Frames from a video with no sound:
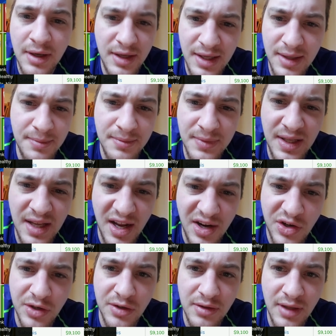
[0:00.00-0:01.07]
he got
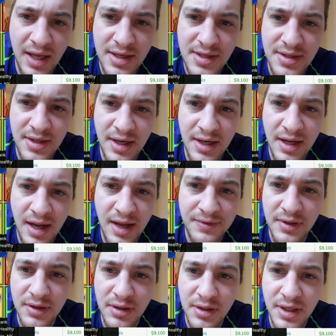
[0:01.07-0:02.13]
hurt last night. I have
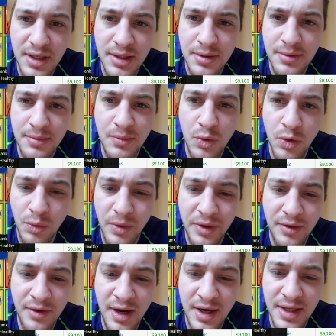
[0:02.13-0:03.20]
to look in more
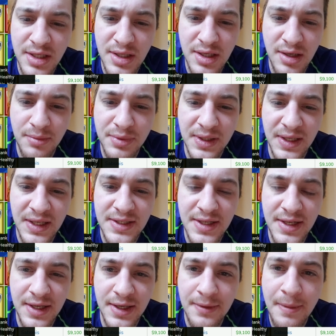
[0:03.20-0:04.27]
whether or not he's going to play
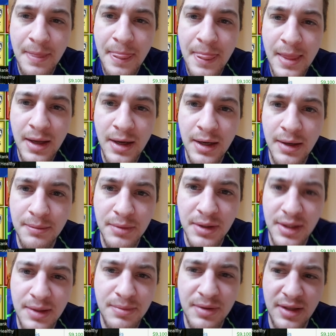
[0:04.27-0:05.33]
today,
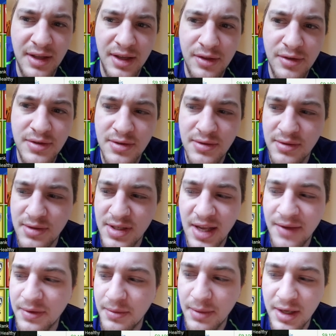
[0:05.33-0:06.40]
but he played like
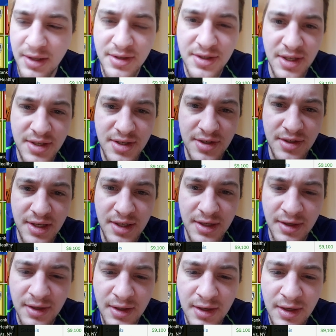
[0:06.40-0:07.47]
7 minutes yesterday.
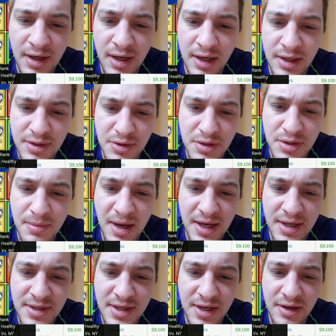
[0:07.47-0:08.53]
So
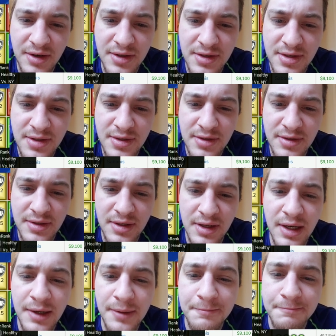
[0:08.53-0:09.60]
Tobias Harris,
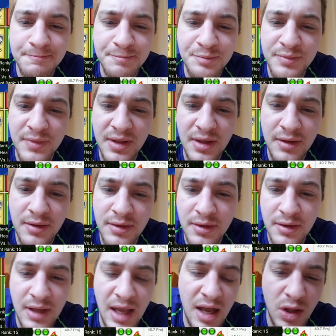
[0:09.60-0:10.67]

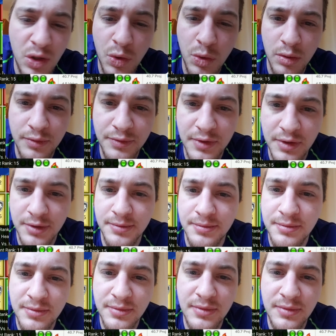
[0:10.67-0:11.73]
Al Horford,